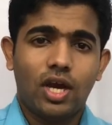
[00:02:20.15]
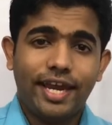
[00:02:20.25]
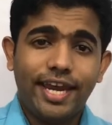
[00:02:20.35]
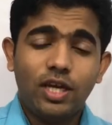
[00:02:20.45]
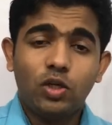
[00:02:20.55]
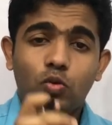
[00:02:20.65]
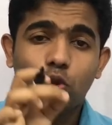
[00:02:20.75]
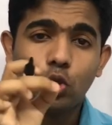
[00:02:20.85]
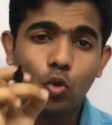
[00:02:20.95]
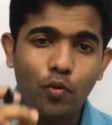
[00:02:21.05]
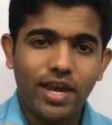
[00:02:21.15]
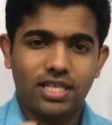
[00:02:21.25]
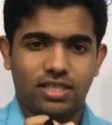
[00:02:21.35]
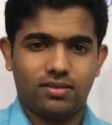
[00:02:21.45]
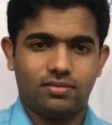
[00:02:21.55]
into
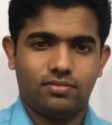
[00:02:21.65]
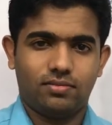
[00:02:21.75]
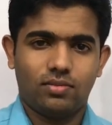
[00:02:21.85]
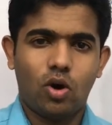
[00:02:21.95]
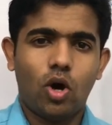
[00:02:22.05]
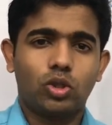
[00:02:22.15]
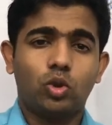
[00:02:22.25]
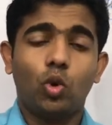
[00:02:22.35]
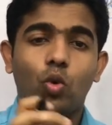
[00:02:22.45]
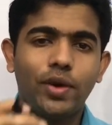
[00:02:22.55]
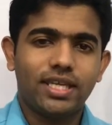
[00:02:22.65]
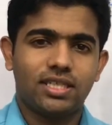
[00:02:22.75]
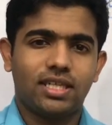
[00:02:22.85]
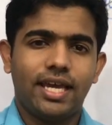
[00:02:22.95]
which or through which